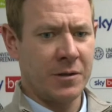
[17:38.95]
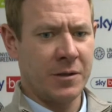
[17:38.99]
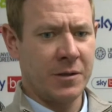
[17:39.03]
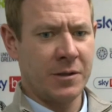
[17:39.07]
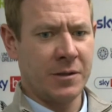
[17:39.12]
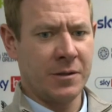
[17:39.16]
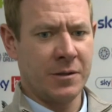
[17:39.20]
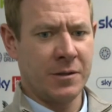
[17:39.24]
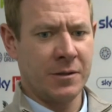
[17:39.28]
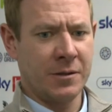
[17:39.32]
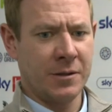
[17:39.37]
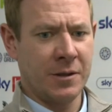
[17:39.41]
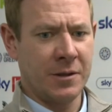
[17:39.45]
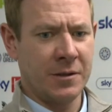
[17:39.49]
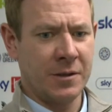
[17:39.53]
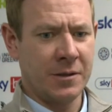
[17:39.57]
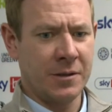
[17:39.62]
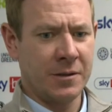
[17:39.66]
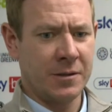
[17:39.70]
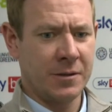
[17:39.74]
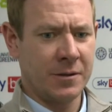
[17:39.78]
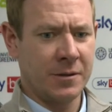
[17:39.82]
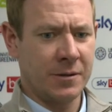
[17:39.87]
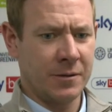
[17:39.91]
This
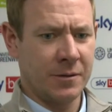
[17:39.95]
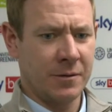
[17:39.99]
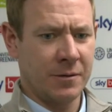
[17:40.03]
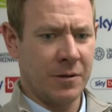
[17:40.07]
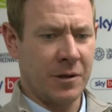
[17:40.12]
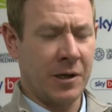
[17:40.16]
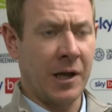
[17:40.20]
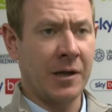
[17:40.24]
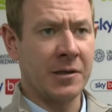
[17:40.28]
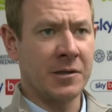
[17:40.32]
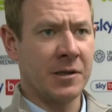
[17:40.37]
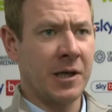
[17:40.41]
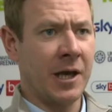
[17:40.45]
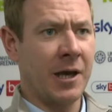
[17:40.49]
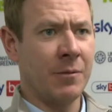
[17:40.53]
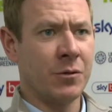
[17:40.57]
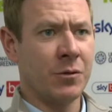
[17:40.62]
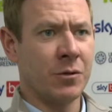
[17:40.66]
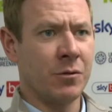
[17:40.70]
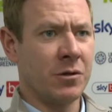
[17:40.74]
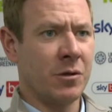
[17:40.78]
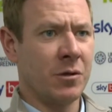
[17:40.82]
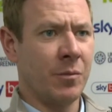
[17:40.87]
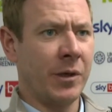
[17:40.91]
is the next
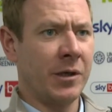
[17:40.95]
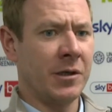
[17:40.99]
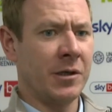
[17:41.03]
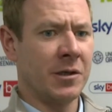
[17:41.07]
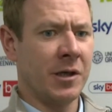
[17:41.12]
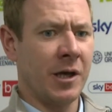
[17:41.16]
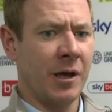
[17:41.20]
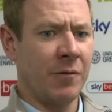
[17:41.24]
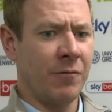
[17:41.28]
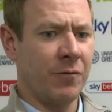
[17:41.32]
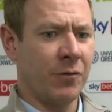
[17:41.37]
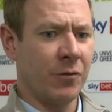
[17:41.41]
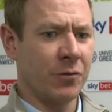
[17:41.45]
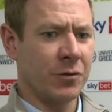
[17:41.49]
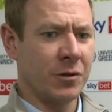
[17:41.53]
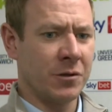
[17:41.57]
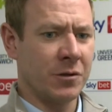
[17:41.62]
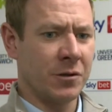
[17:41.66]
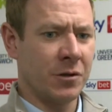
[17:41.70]
game, so it's the biggest game for us.